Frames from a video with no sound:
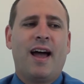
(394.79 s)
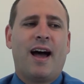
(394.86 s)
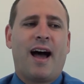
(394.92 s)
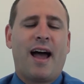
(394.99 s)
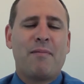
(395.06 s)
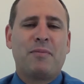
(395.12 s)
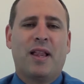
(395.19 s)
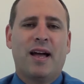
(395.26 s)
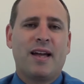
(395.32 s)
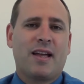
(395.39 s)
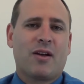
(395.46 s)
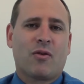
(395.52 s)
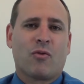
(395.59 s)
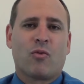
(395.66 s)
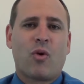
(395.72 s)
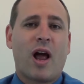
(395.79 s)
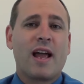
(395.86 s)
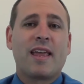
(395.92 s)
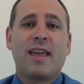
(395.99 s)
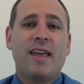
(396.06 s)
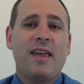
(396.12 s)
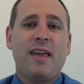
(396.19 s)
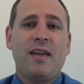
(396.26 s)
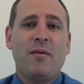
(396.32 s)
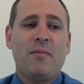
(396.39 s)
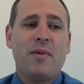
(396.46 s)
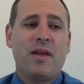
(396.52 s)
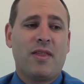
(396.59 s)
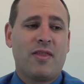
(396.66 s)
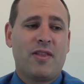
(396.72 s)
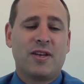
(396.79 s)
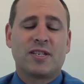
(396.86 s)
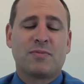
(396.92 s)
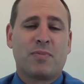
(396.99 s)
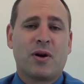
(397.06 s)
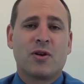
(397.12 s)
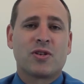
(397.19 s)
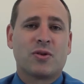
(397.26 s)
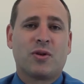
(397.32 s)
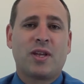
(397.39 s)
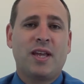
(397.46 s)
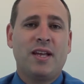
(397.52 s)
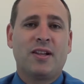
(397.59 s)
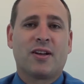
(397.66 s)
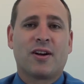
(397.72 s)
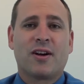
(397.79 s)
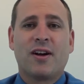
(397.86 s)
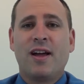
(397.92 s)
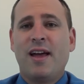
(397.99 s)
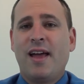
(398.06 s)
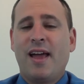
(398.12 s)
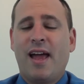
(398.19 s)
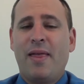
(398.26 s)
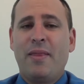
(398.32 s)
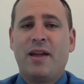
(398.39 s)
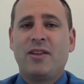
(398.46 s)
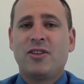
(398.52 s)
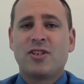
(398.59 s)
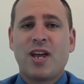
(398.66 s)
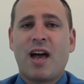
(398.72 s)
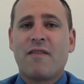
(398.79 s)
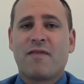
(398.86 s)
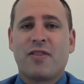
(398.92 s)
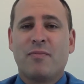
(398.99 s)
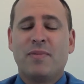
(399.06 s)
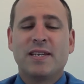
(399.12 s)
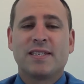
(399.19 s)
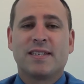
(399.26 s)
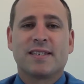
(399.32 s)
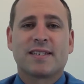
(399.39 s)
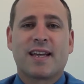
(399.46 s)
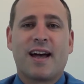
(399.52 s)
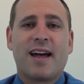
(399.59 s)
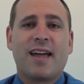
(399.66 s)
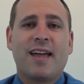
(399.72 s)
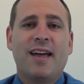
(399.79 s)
I'm like Rahim, the spiritual healer, and then Jeff, the business guy.